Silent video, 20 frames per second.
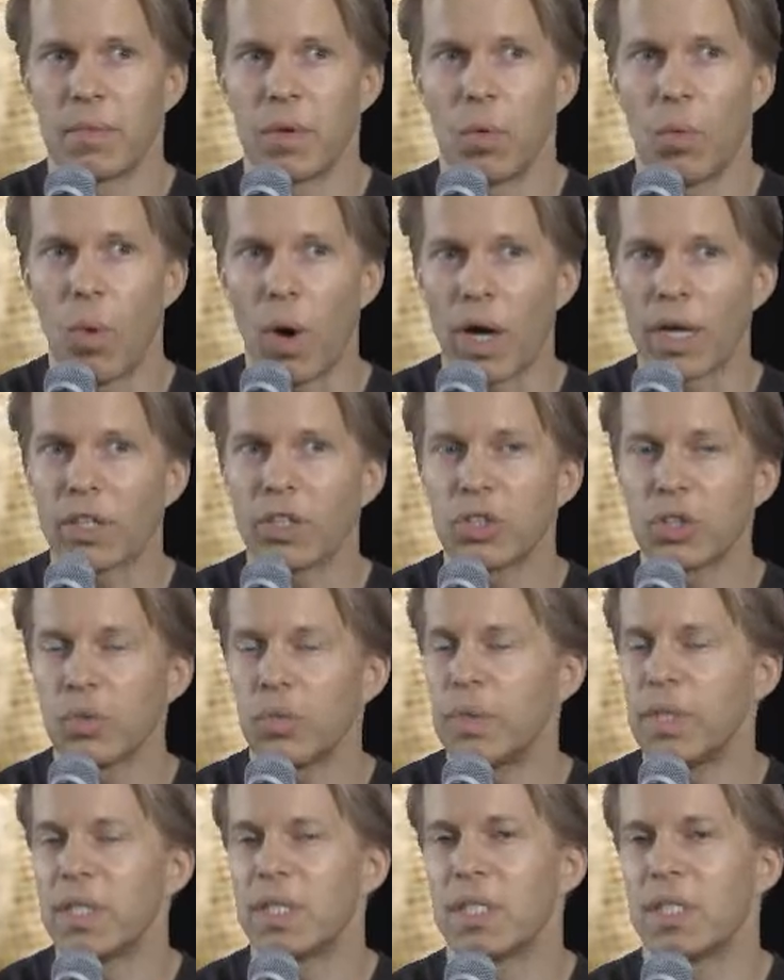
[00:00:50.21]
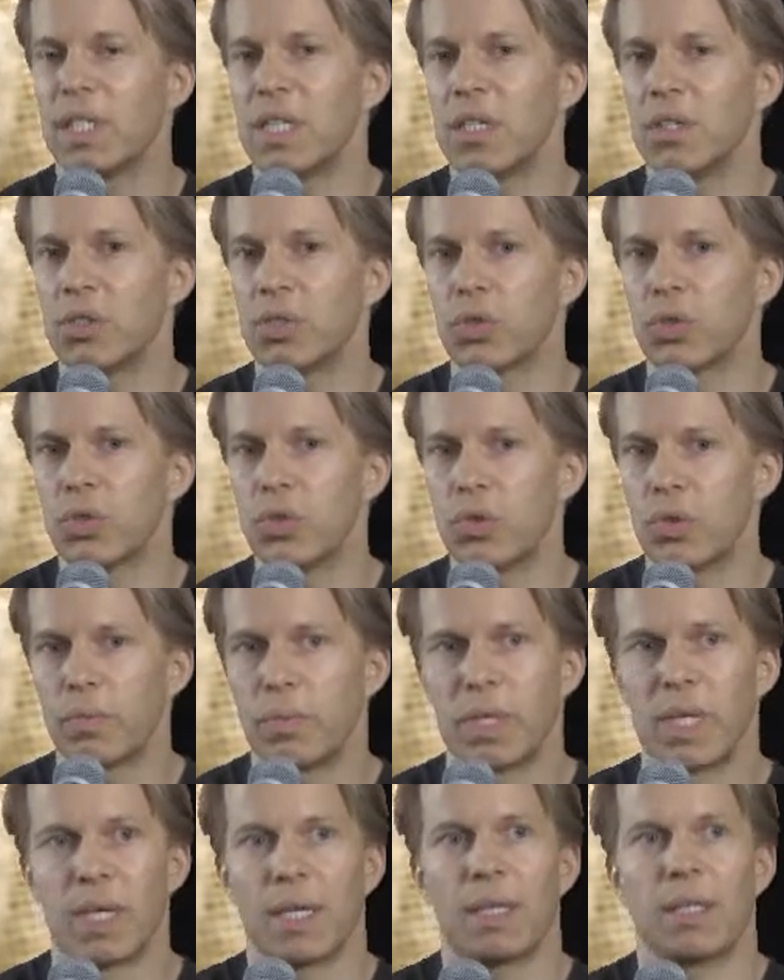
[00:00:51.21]
Why should we seek truth?
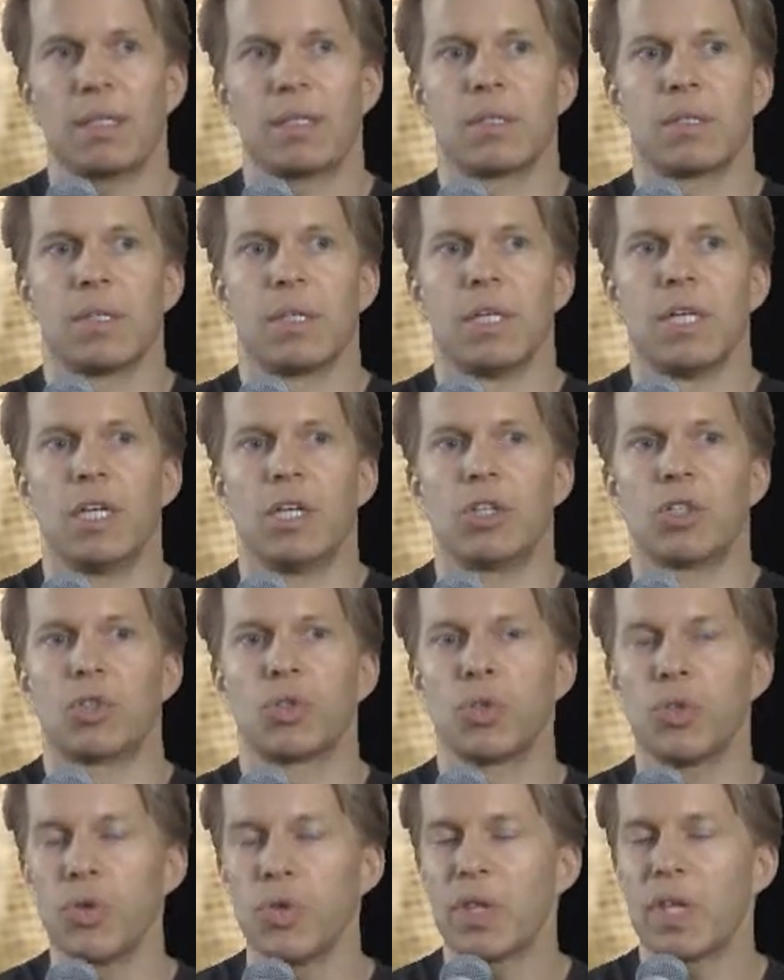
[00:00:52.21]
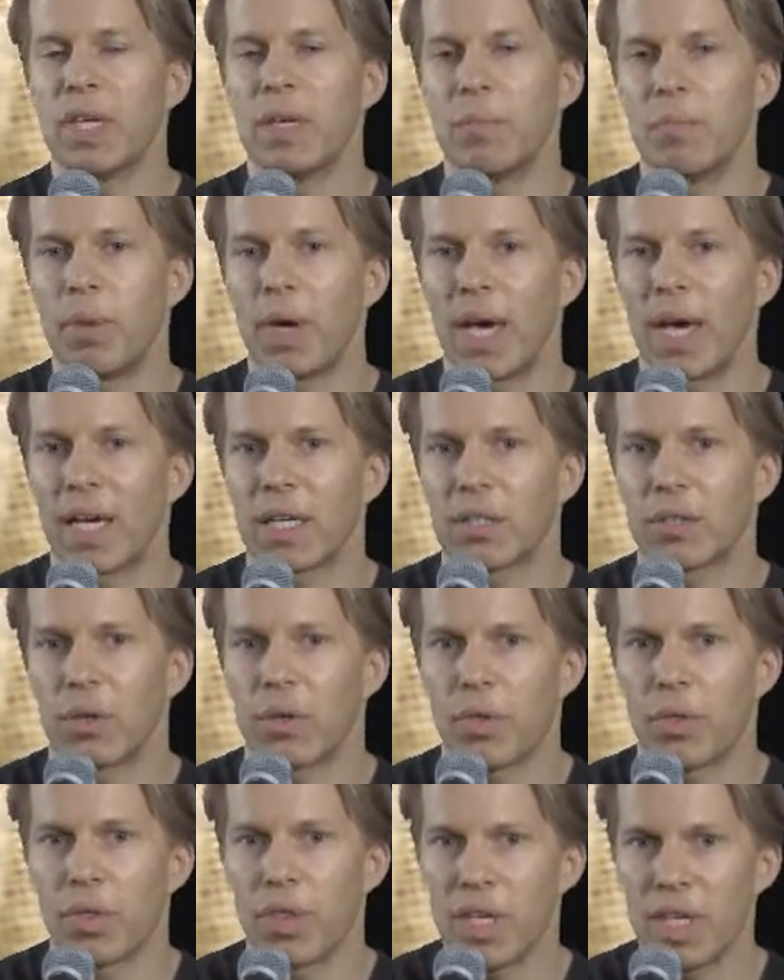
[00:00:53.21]
Because truth impacts
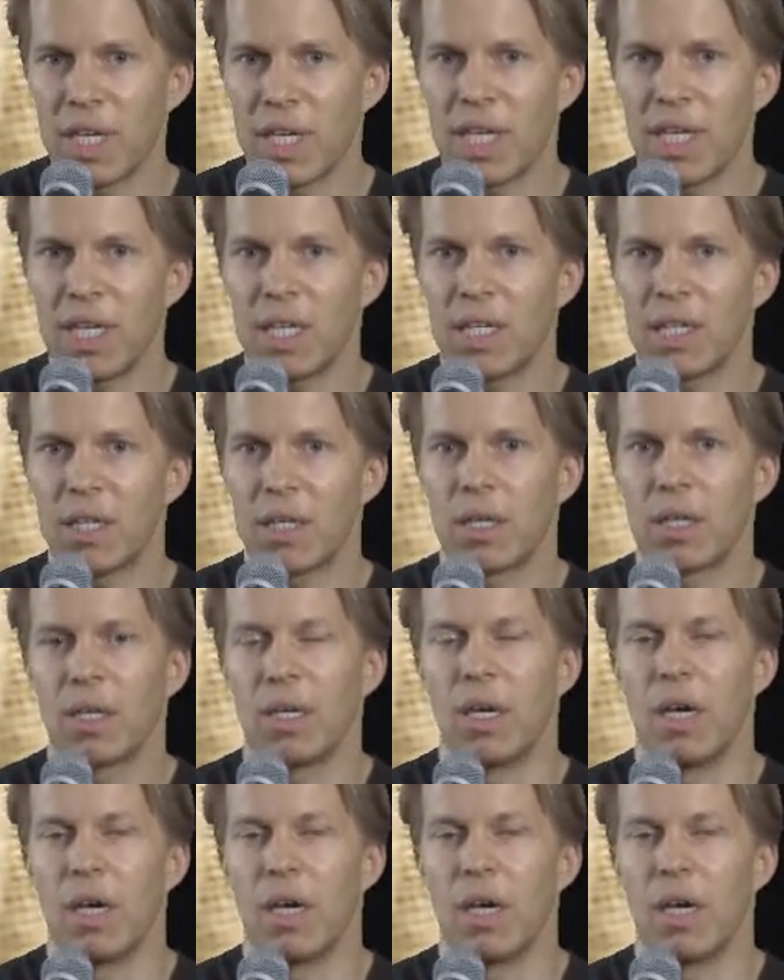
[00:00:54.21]
our thinking,